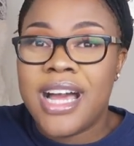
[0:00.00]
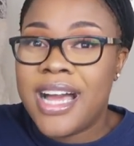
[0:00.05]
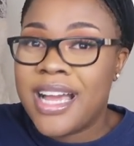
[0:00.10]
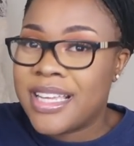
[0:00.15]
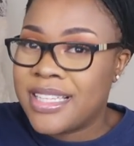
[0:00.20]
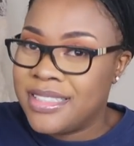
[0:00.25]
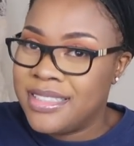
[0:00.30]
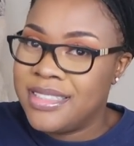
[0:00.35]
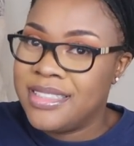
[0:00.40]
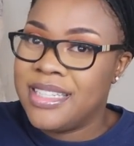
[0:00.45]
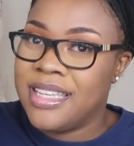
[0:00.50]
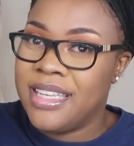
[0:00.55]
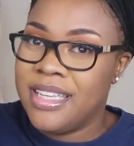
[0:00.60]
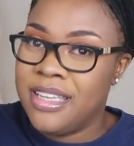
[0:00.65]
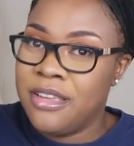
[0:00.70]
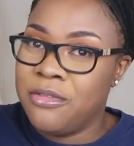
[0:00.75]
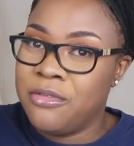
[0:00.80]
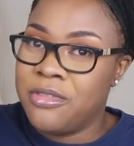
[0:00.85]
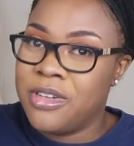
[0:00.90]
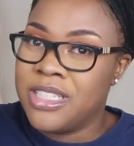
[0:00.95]
I can
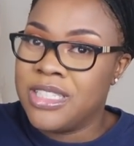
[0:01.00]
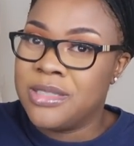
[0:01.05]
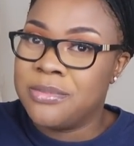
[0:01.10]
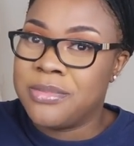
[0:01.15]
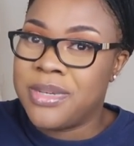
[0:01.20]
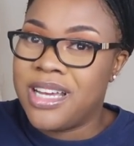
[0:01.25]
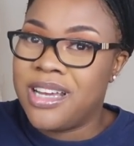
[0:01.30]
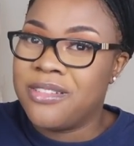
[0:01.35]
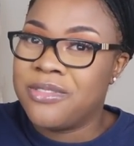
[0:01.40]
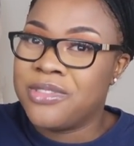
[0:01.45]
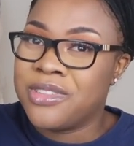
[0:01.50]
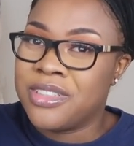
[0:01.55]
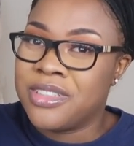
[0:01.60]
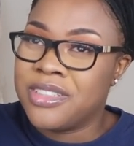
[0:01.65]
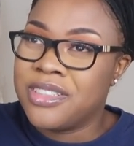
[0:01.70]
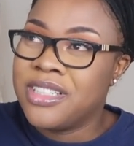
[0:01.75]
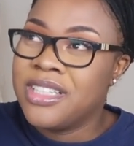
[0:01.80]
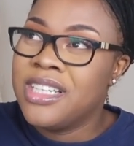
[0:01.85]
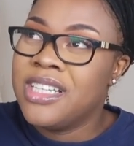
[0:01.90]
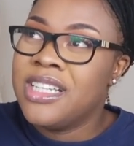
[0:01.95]
stay in one spot
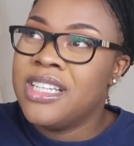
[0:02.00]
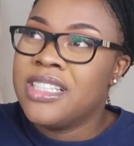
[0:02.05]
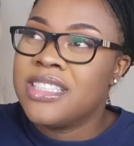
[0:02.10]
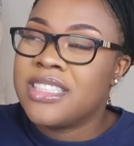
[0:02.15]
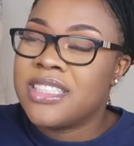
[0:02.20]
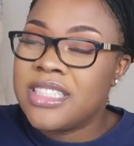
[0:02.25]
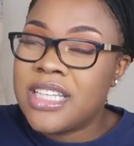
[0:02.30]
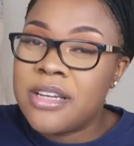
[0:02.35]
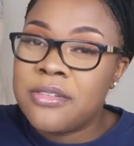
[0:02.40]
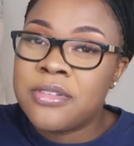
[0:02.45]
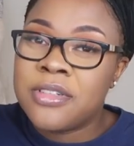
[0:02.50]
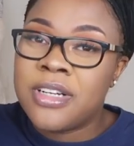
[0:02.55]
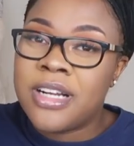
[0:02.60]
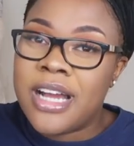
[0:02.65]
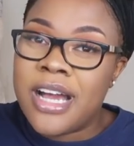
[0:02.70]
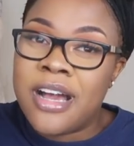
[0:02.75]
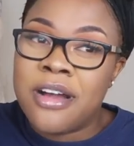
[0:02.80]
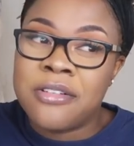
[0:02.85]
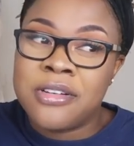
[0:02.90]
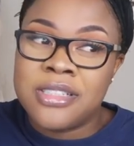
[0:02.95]
for several
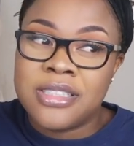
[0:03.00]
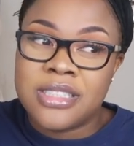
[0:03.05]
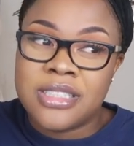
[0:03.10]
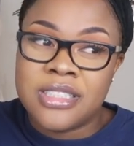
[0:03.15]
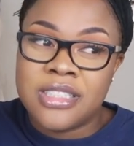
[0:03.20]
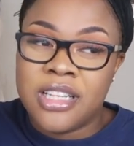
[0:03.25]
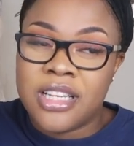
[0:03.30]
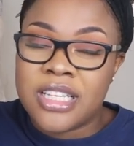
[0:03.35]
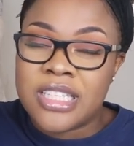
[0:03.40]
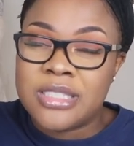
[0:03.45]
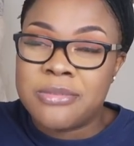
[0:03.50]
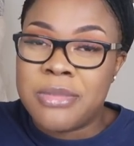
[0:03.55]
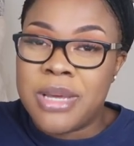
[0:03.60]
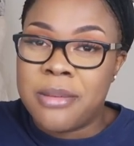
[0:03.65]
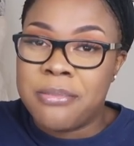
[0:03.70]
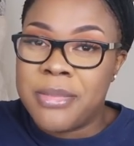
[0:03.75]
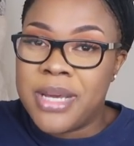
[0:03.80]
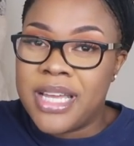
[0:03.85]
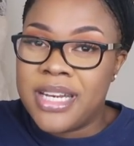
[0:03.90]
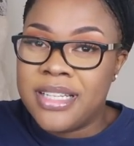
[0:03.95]
hours as long as
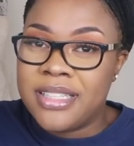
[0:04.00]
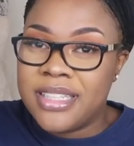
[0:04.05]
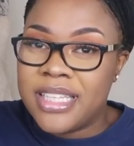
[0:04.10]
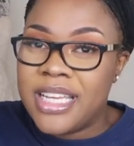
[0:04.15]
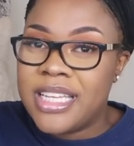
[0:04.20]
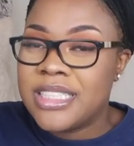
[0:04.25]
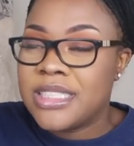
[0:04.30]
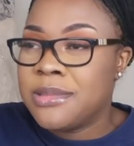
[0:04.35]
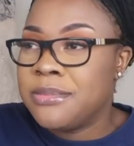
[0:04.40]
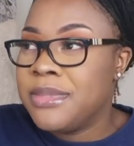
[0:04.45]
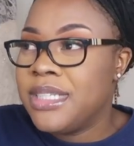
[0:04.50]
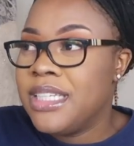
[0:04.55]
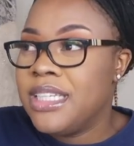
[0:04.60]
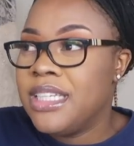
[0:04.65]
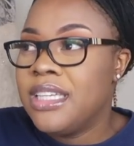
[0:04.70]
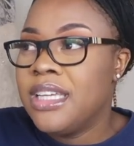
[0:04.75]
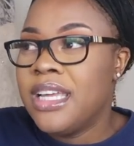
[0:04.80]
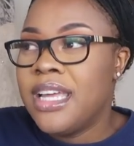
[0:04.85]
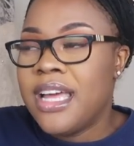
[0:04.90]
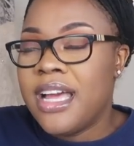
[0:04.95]
my body lets
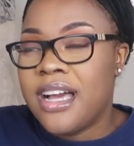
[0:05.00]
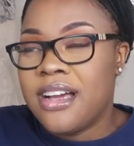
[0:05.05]
me.